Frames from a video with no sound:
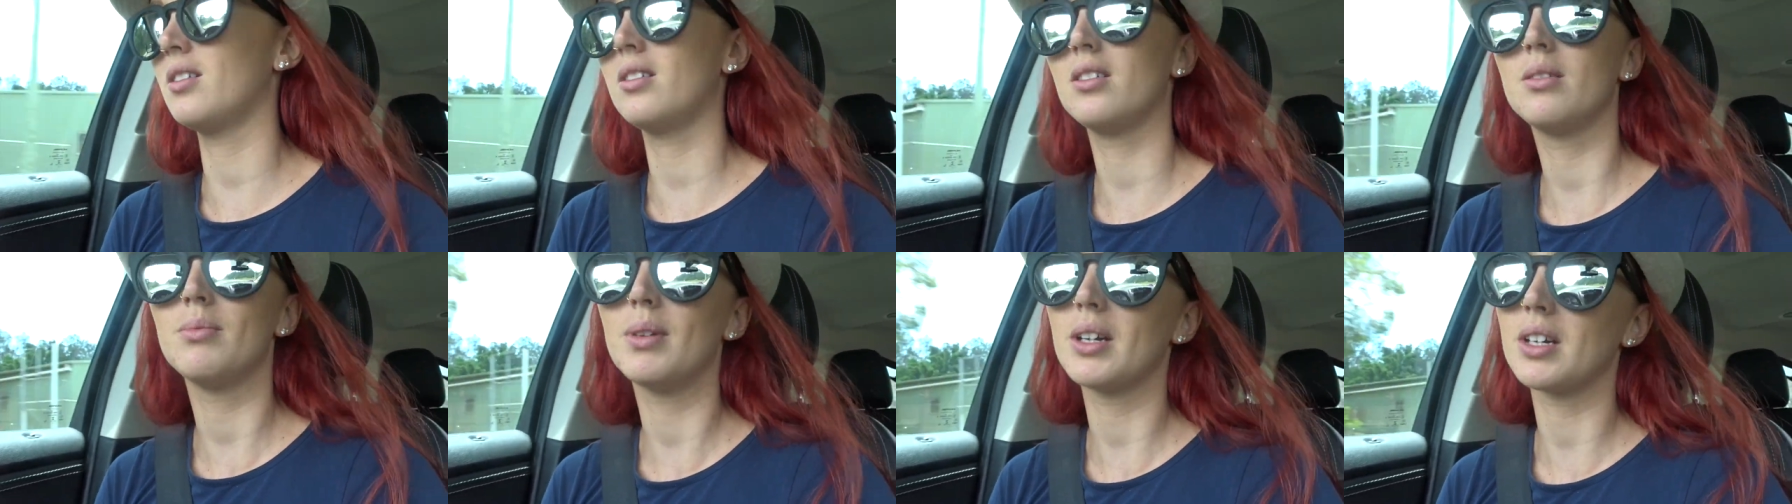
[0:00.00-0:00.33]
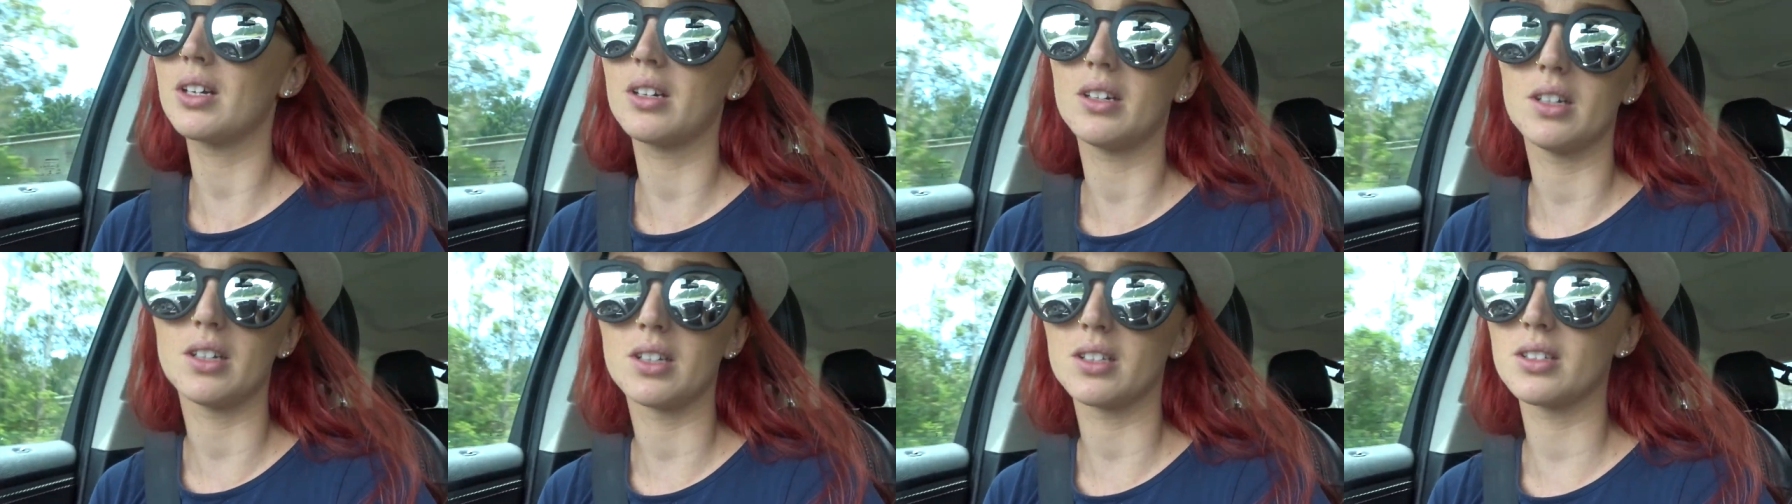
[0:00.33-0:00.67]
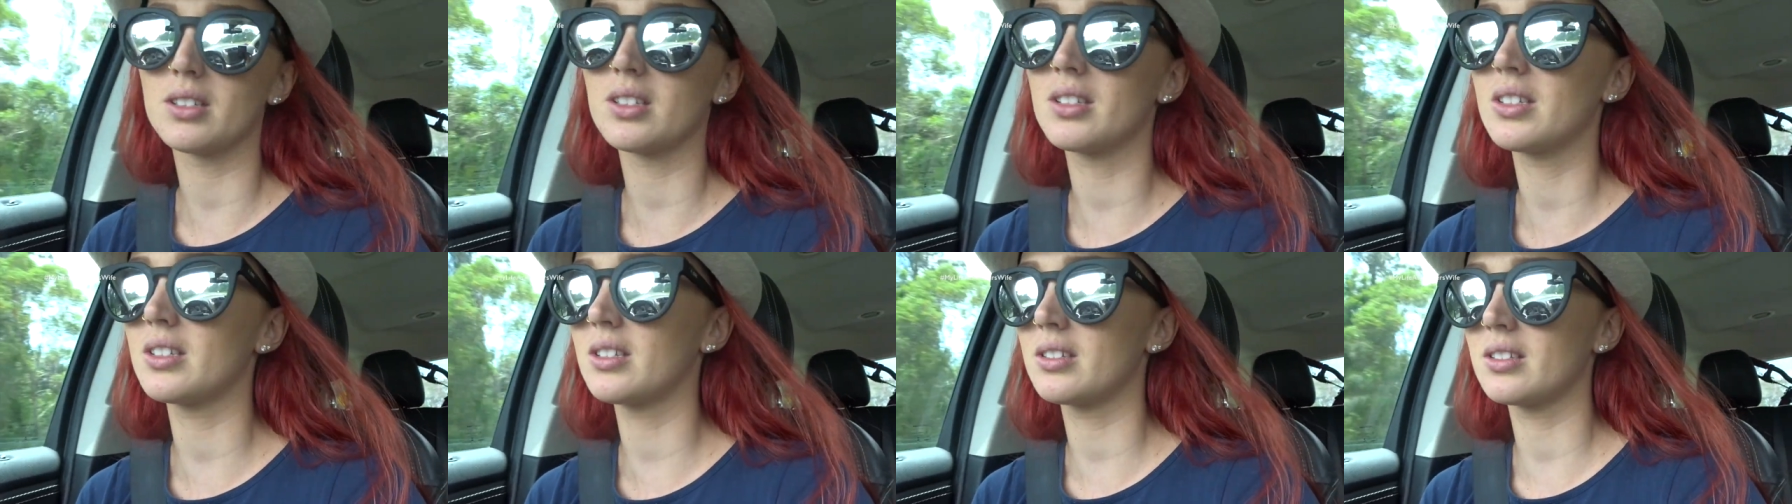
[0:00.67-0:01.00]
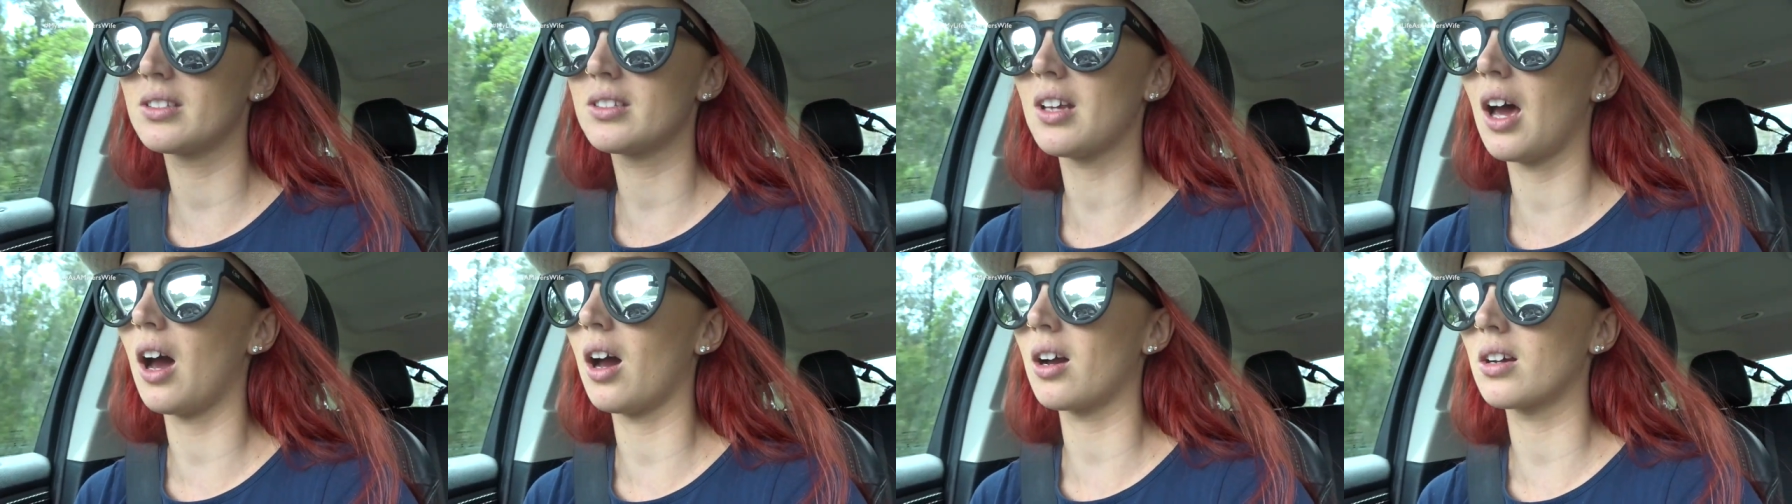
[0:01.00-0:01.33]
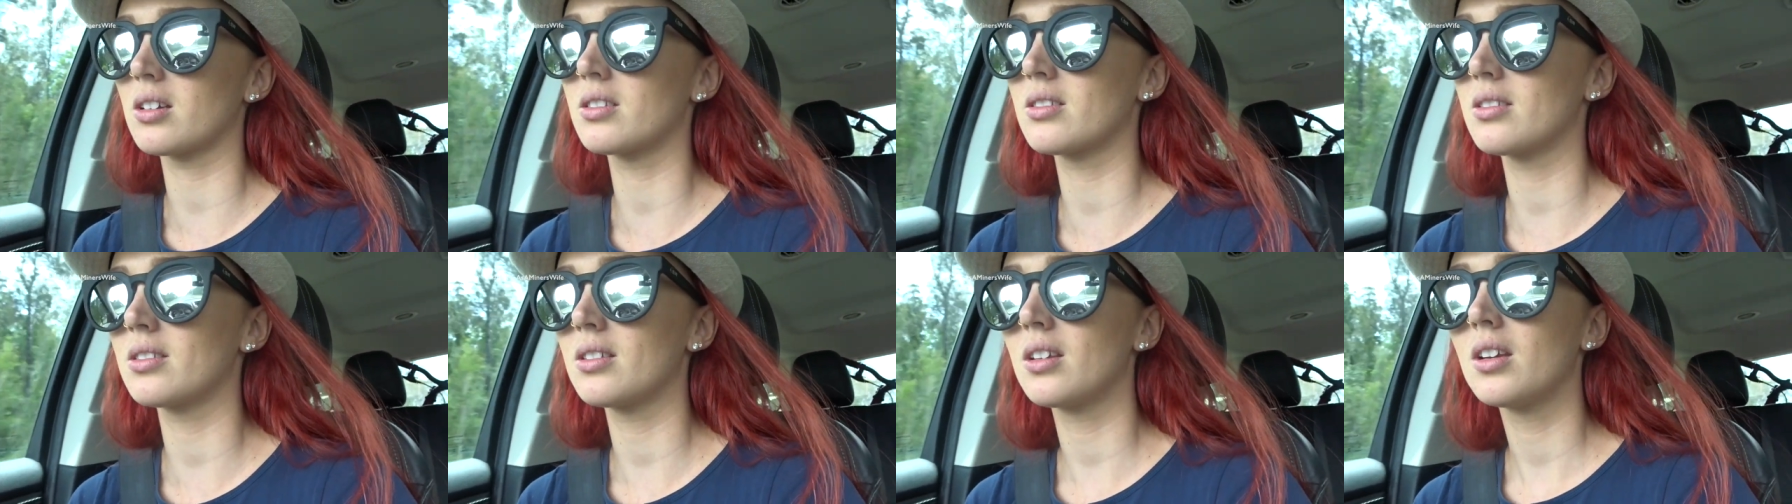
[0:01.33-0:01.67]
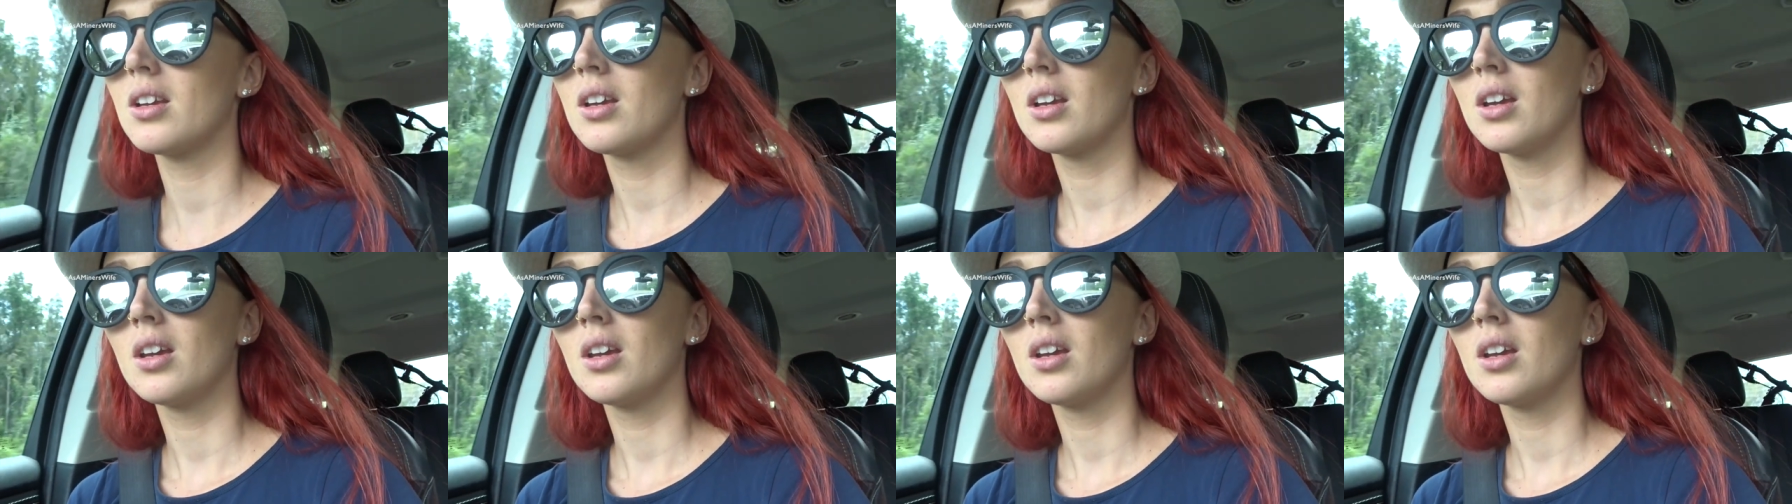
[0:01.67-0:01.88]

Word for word: oh my god, this sucks.